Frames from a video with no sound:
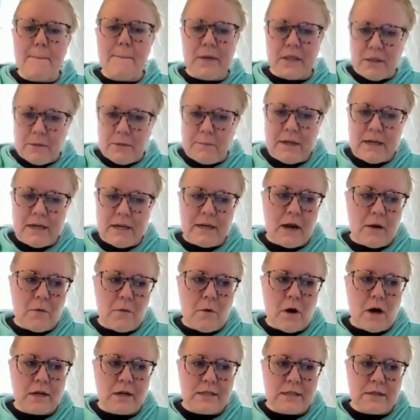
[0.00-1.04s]
but the minute I
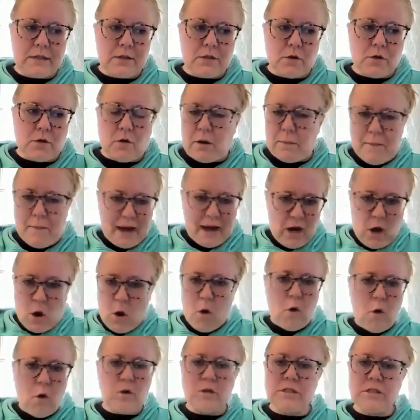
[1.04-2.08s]
walked in the door, my
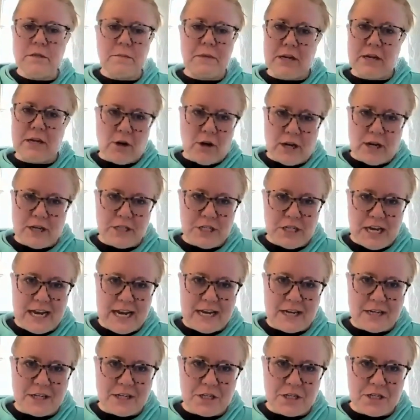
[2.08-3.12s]
whole demeanor had
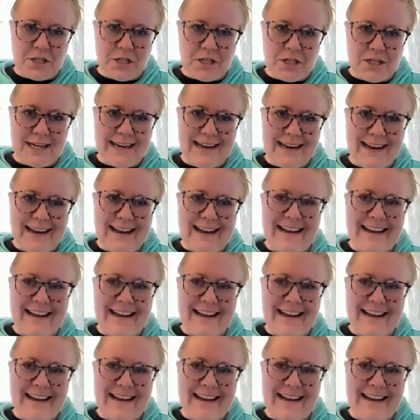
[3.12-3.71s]
changed.